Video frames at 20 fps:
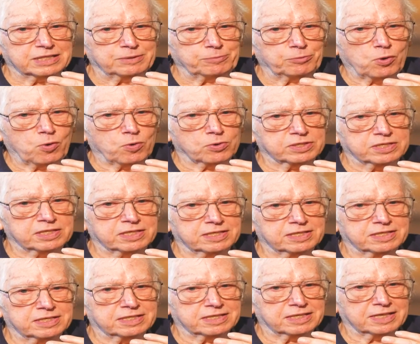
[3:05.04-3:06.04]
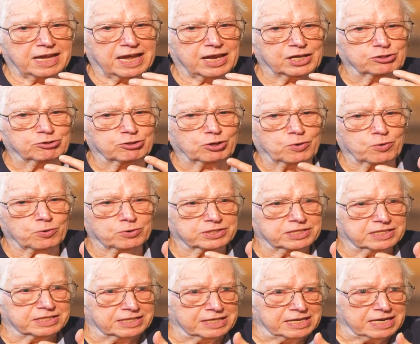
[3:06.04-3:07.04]
some courses, extra
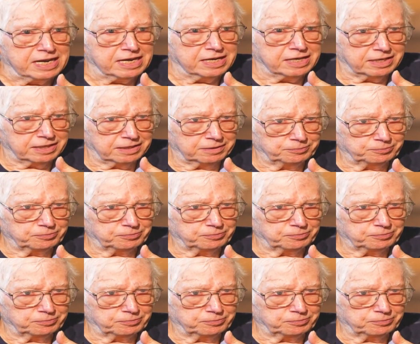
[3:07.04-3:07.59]
courses in Hindi,